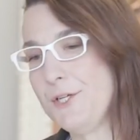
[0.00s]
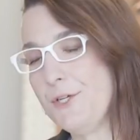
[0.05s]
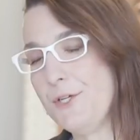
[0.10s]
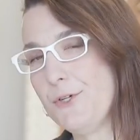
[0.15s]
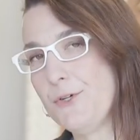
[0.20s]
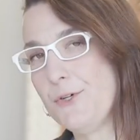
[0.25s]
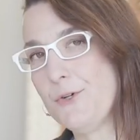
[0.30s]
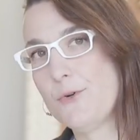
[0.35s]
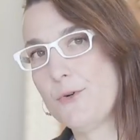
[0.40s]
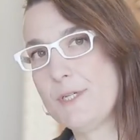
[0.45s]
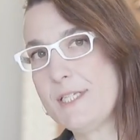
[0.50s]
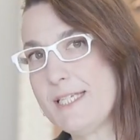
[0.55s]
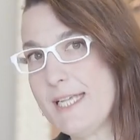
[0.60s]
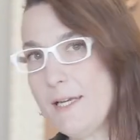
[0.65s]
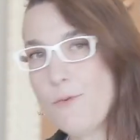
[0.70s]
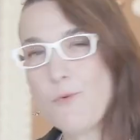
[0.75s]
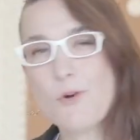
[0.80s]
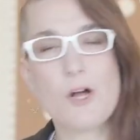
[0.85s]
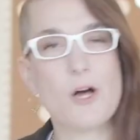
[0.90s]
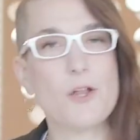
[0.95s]
you
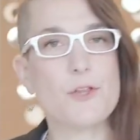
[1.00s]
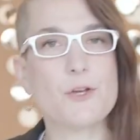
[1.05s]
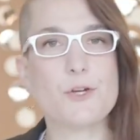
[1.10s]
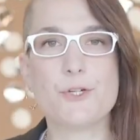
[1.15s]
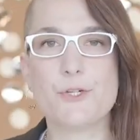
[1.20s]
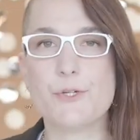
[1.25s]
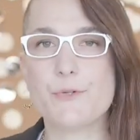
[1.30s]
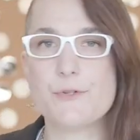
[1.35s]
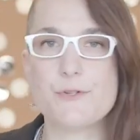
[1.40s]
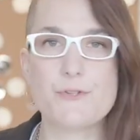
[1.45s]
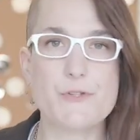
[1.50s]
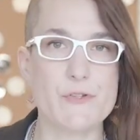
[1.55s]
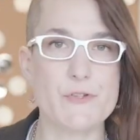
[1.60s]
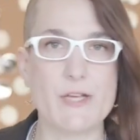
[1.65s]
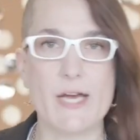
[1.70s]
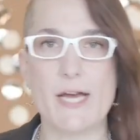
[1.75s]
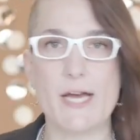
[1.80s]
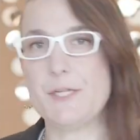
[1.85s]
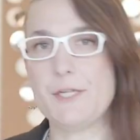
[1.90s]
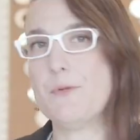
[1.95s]
did what all the gurus
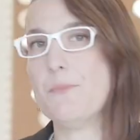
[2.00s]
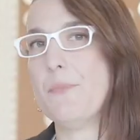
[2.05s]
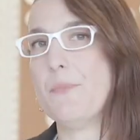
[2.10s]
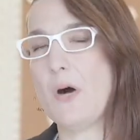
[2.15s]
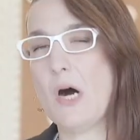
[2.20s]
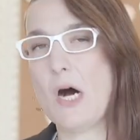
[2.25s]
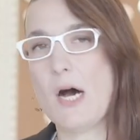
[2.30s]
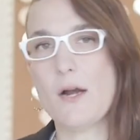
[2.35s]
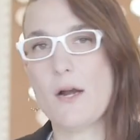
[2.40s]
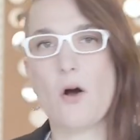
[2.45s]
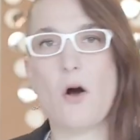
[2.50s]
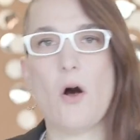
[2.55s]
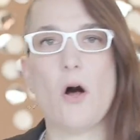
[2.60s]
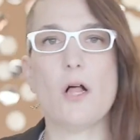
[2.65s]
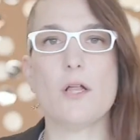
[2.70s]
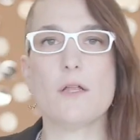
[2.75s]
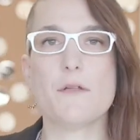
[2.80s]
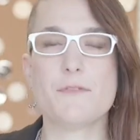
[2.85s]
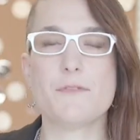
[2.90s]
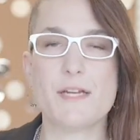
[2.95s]
said, you bought
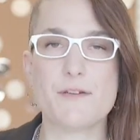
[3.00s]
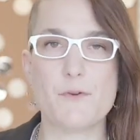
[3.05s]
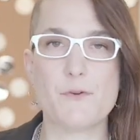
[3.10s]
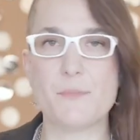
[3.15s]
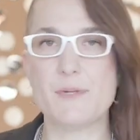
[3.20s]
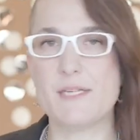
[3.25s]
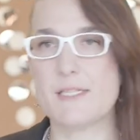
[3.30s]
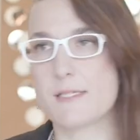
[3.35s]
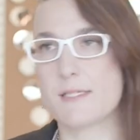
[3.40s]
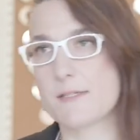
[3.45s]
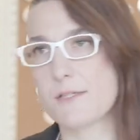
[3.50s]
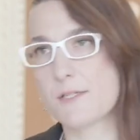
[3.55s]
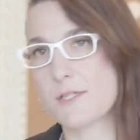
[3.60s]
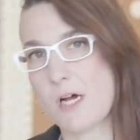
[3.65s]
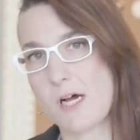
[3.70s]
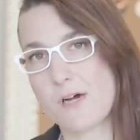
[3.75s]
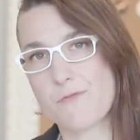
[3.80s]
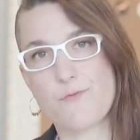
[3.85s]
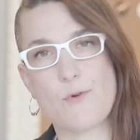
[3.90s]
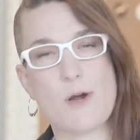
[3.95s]
all of the different pieces of
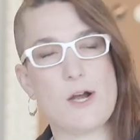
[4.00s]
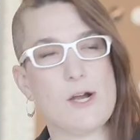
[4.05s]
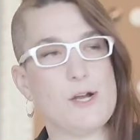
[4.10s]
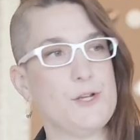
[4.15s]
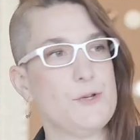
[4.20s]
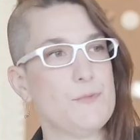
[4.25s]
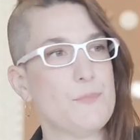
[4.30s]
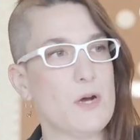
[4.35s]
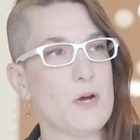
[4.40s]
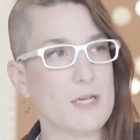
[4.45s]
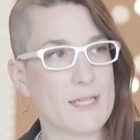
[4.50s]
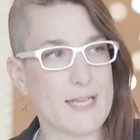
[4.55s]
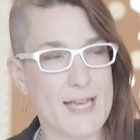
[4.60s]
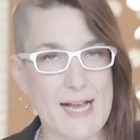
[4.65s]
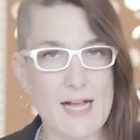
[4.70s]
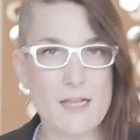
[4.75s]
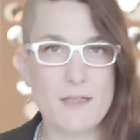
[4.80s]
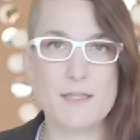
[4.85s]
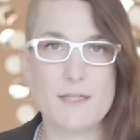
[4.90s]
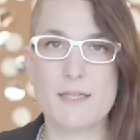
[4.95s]
software. You bought
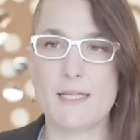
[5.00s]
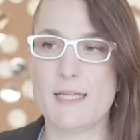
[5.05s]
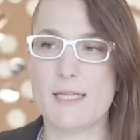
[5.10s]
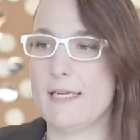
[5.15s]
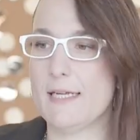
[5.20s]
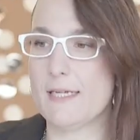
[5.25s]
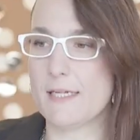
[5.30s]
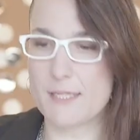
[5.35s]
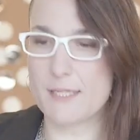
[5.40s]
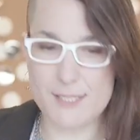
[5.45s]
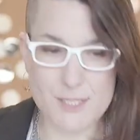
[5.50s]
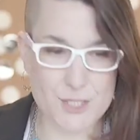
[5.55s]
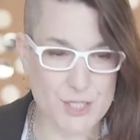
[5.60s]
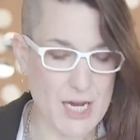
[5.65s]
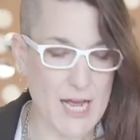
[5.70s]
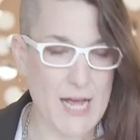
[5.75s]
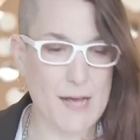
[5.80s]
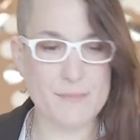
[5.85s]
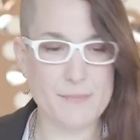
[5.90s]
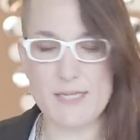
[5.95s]
Calendly and
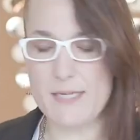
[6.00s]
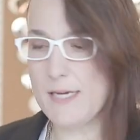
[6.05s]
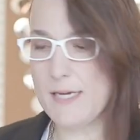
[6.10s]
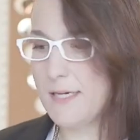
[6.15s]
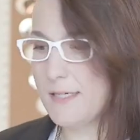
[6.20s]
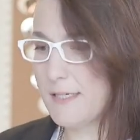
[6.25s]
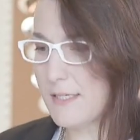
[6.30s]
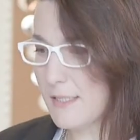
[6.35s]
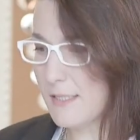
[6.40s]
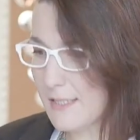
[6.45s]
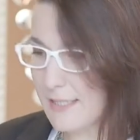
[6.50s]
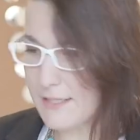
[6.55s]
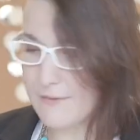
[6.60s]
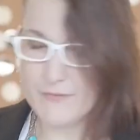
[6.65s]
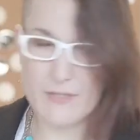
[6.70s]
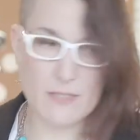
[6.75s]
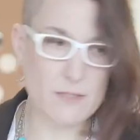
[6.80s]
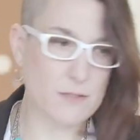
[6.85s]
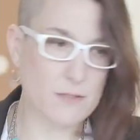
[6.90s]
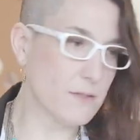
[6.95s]
Kajabi and
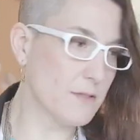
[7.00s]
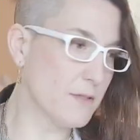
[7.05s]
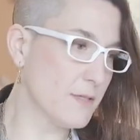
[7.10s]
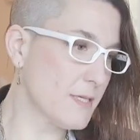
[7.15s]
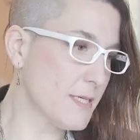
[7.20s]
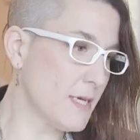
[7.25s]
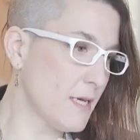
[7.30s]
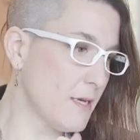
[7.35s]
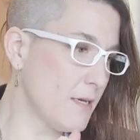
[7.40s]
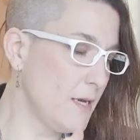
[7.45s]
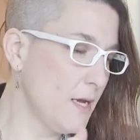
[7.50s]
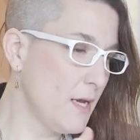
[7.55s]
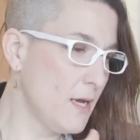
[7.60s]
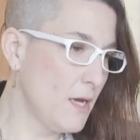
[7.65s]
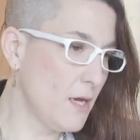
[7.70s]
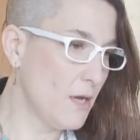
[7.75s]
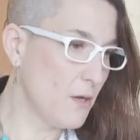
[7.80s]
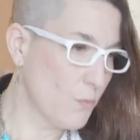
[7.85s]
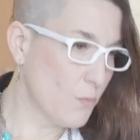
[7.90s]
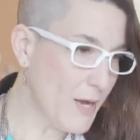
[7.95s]
ClickFunnels and
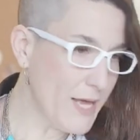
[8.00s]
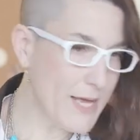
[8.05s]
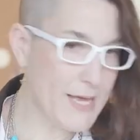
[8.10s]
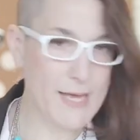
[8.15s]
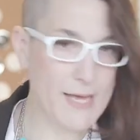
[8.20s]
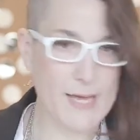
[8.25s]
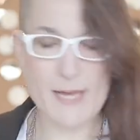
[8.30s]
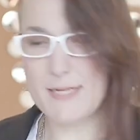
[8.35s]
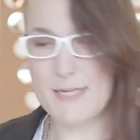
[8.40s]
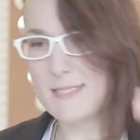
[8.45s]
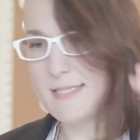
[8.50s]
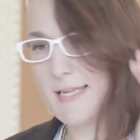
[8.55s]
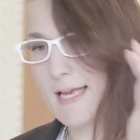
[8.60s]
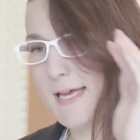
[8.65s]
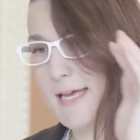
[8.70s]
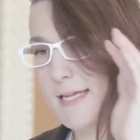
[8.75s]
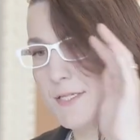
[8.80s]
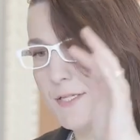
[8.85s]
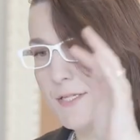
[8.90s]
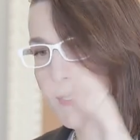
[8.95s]
Wix
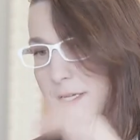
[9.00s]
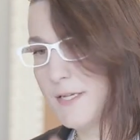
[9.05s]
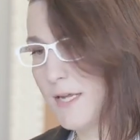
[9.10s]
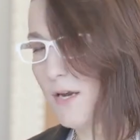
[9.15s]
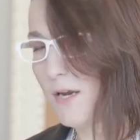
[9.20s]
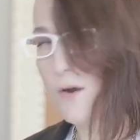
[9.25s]
and